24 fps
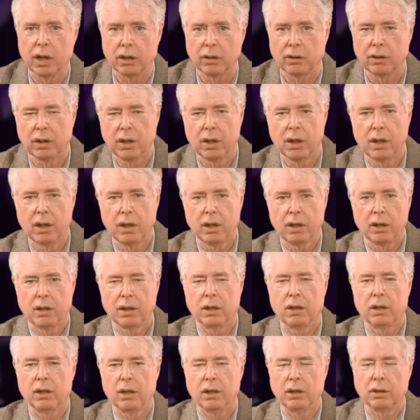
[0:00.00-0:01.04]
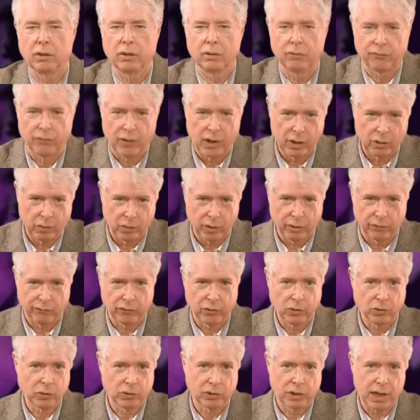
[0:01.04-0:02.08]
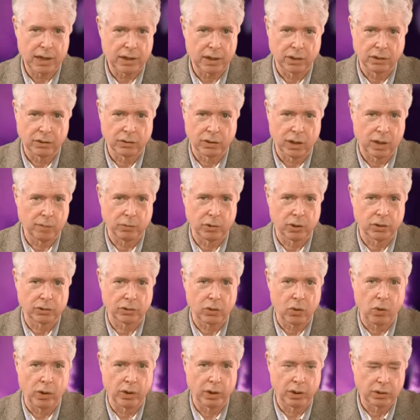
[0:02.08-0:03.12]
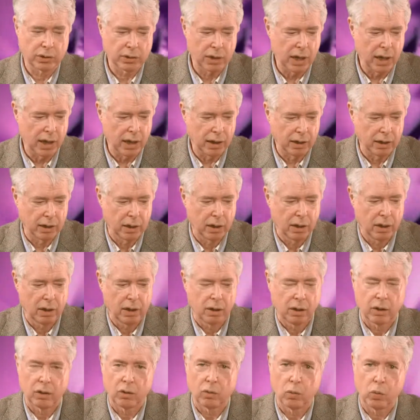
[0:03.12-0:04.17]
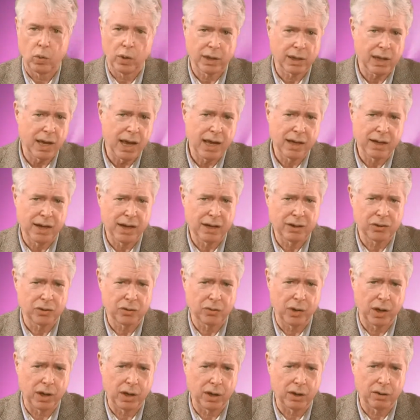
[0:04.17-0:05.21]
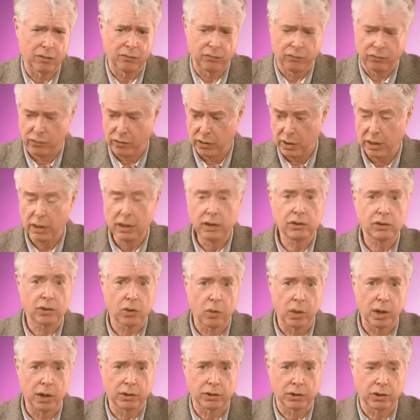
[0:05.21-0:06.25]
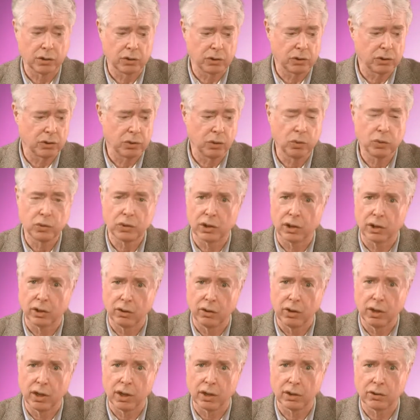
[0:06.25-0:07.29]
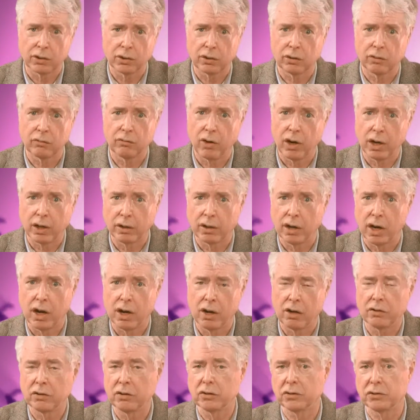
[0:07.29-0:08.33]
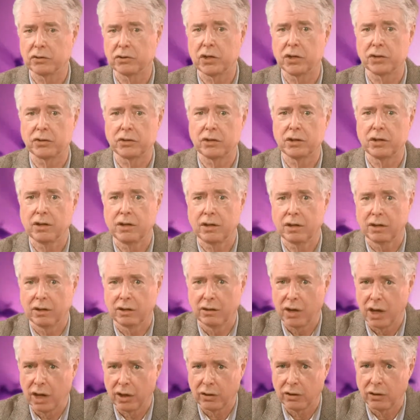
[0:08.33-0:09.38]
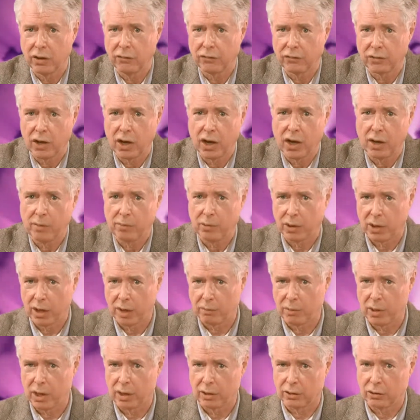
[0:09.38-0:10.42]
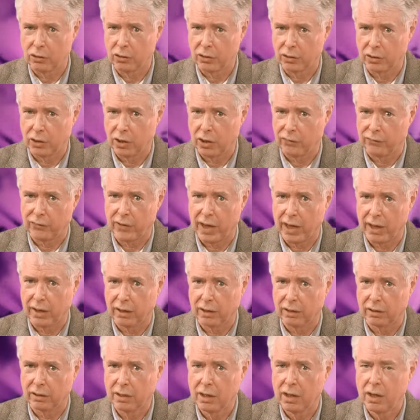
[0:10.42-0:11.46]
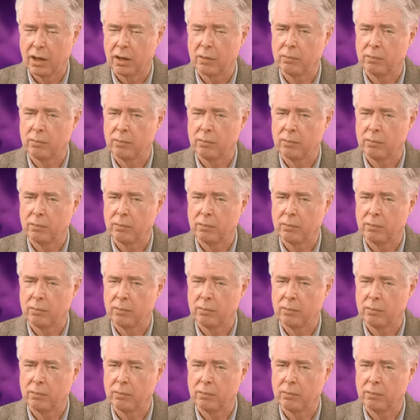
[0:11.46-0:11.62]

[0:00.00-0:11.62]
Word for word: And in the following few seconds, I'm just going to say, we can't answer any of these questions using this right now. There's just not enough time and I'm not good enough at it.